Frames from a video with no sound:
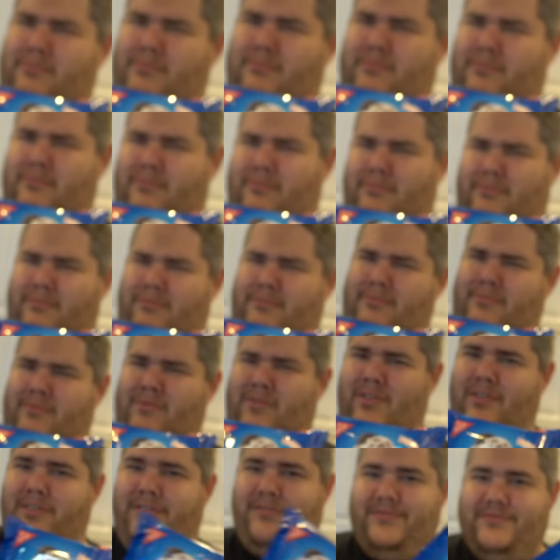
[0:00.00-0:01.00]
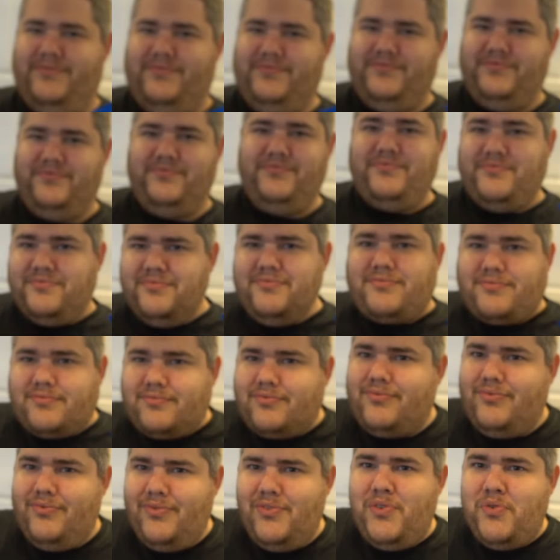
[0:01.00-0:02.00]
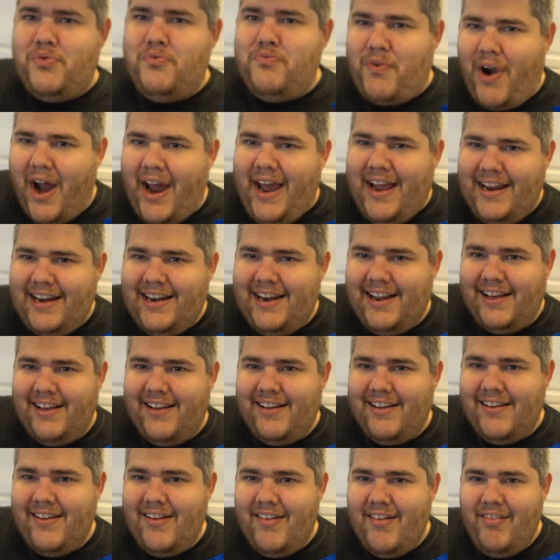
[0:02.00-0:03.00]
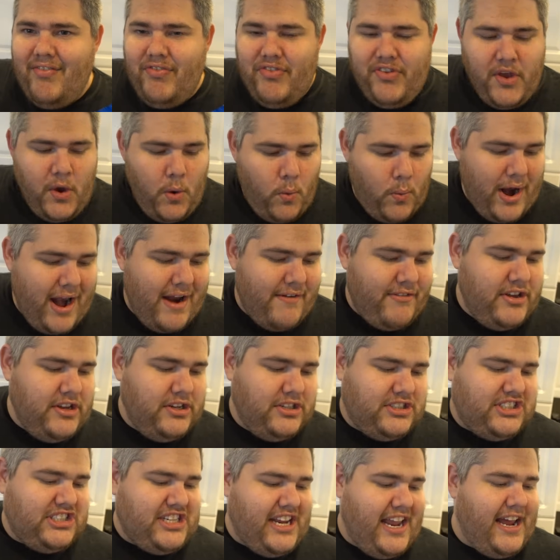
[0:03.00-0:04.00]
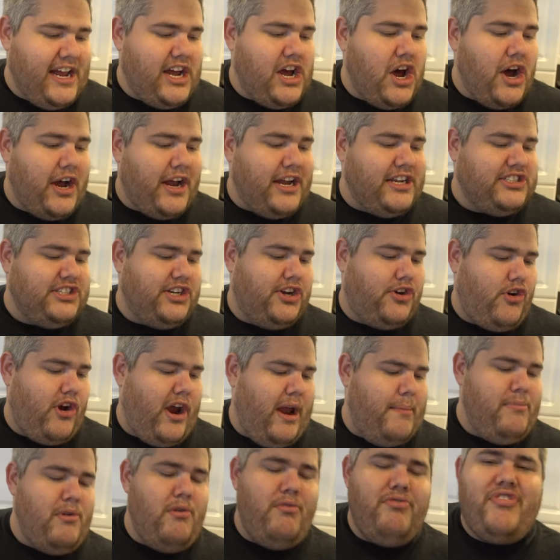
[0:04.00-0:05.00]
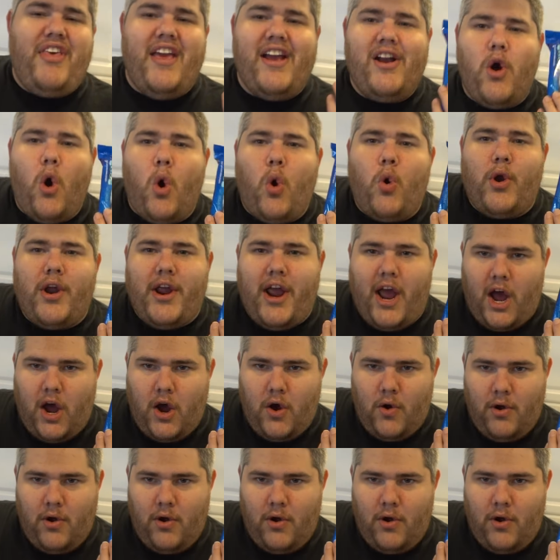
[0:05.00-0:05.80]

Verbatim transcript: Dude, Oreo is cookies and cream. Right? Yes. Whenever you see cookies and cream, you think Oreo.